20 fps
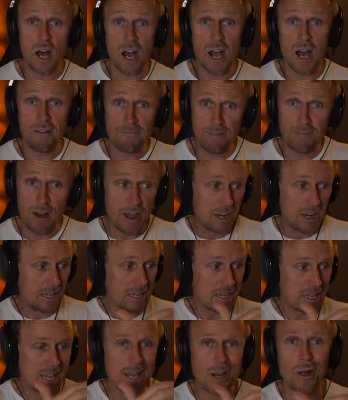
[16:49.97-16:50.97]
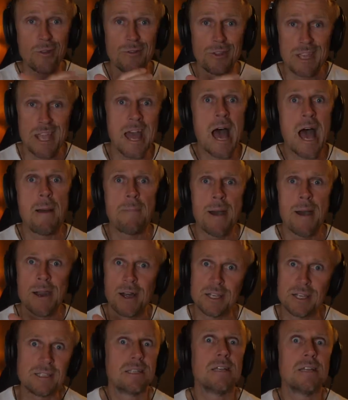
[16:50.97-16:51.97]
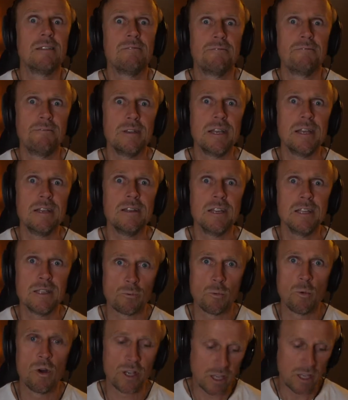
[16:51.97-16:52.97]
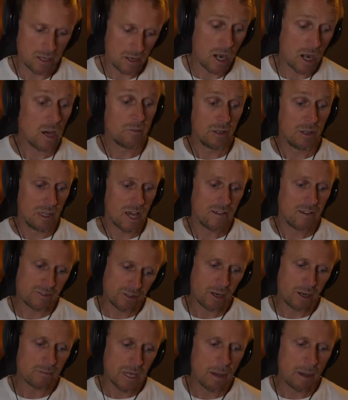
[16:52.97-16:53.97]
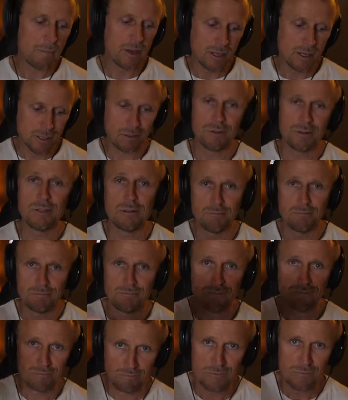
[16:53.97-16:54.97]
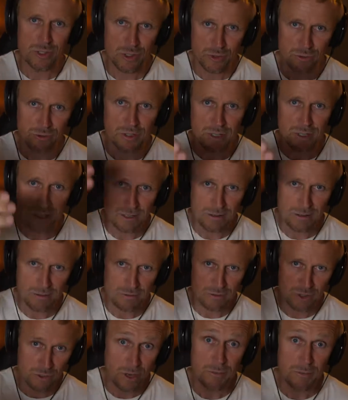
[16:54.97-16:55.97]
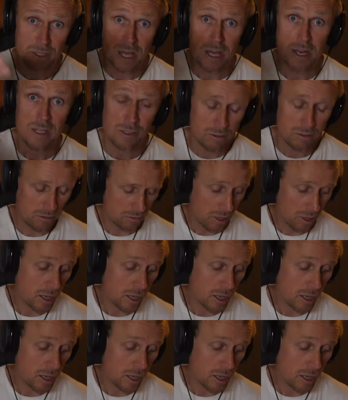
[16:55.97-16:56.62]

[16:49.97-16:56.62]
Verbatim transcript: I finally get on the app and I see the feed is working. Oh, the live stream's up and it's on the, the, the stream starting soon.